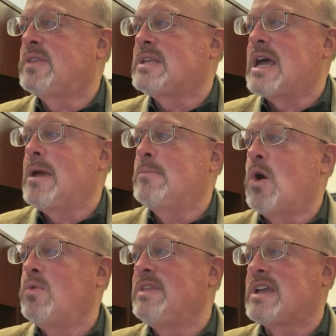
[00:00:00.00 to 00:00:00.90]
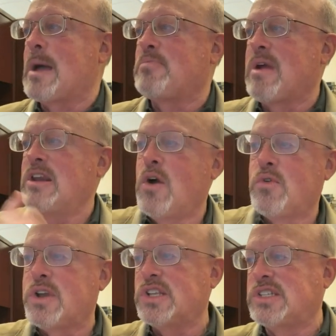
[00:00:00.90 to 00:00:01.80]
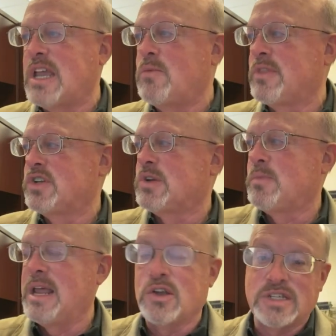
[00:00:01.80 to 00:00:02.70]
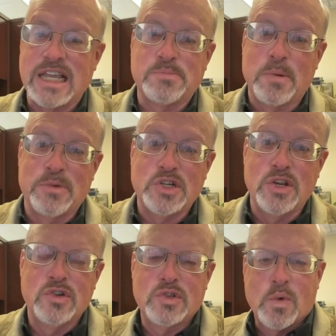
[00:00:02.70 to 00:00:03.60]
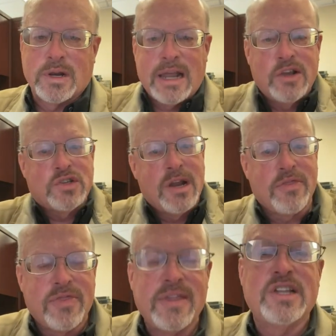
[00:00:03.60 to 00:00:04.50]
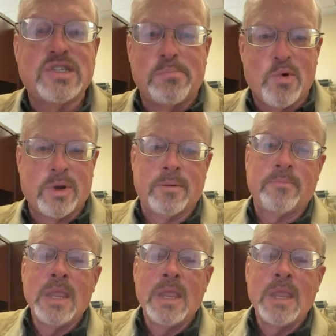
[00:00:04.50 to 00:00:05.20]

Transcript: time, only the copyright owner can say whether someone else has permission to use the work. Now, here's another thing that's important.